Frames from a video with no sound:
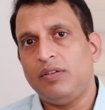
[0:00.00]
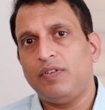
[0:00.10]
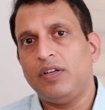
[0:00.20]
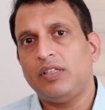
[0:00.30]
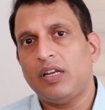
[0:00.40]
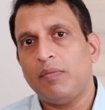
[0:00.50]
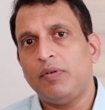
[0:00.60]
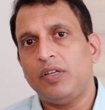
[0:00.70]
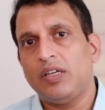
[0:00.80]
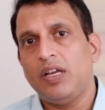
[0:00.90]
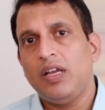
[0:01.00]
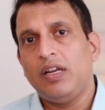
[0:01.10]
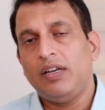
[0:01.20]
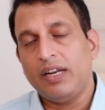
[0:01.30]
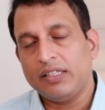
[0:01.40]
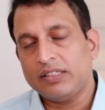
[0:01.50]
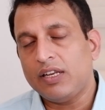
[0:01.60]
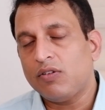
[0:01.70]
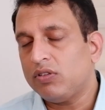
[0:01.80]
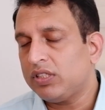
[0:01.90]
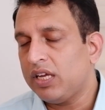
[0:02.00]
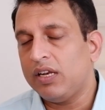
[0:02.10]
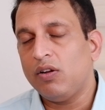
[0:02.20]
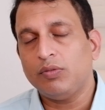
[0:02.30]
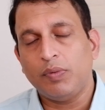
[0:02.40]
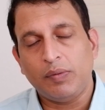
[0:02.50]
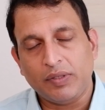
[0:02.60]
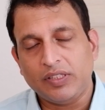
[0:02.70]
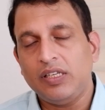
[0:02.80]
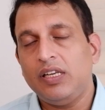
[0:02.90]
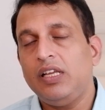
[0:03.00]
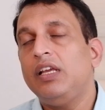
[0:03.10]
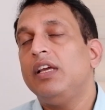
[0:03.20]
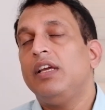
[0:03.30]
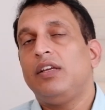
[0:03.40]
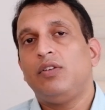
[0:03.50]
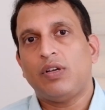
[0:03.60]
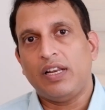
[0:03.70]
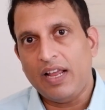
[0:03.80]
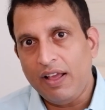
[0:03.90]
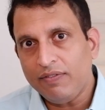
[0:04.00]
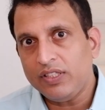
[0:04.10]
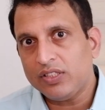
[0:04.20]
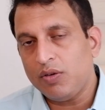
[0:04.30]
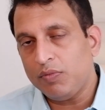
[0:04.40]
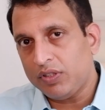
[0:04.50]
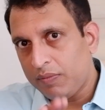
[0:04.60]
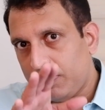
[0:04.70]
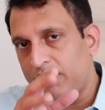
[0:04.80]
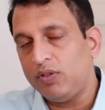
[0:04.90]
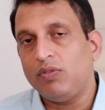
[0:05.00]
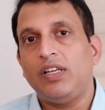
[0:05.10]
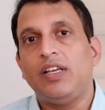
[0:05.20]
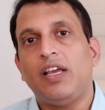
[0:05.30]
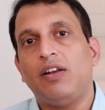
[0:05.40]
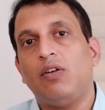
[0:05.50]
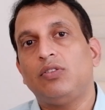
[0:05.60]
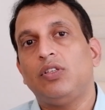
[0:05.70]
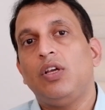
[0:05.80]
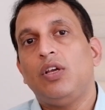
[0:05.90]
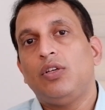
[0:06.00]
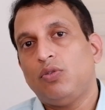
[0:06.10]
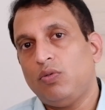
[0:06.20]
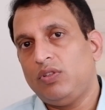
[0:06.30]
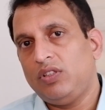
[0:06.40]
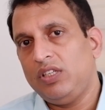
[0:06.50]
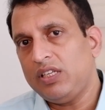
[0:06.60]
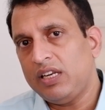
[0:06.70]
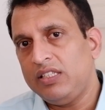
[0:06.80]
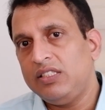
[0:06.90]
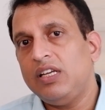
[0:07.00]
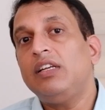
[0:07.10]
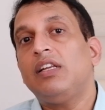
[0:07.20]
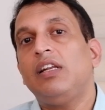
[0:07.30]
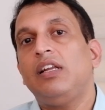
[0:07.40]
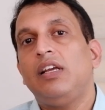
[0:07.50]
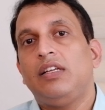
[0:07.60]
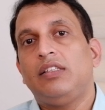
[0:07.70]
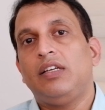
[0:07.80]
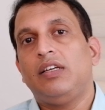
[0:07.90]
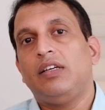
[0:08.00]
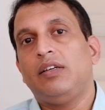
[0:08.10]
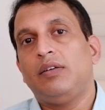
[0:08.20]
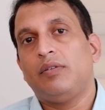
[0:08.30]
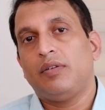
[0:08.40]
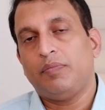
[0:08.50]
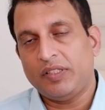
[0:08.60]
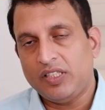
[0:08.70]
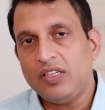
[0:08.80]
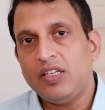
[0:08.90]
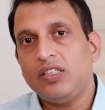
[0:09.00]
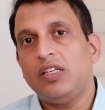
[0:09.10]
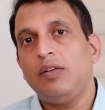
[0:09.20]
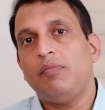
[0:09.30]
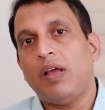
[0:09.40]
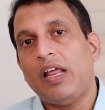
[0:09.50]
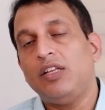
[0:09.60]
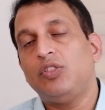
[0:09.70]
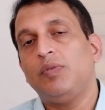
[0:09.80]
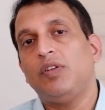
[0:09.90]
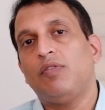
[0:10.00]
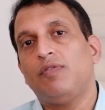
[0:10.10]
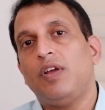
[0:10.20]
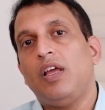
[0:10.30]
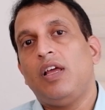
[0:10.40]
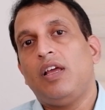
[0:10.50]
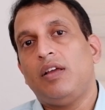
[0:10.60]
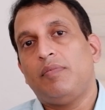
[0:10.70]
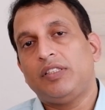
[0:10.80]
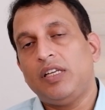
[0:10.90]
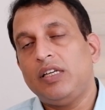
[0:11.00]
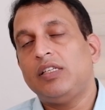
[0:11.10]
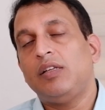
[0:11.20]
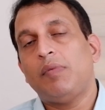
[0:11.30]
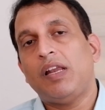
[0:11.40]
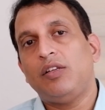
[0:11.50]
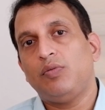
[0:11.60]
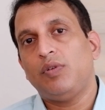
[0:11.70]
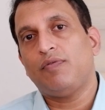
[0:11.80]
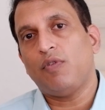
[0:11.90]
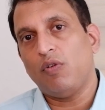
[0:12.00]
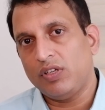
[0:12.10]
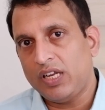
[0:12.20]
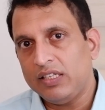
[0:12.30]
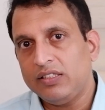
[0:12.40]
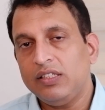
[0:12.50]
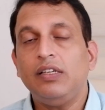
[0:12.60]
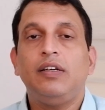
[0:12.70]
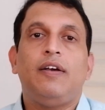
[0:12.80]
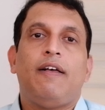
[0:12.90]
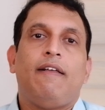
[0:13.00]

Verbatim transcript: different therapeutic drugs can cause hair loss, but presently you can have this chemotherapy without any hair loss. So these are in general the presentation management of uh, presentation and management of colon cancer.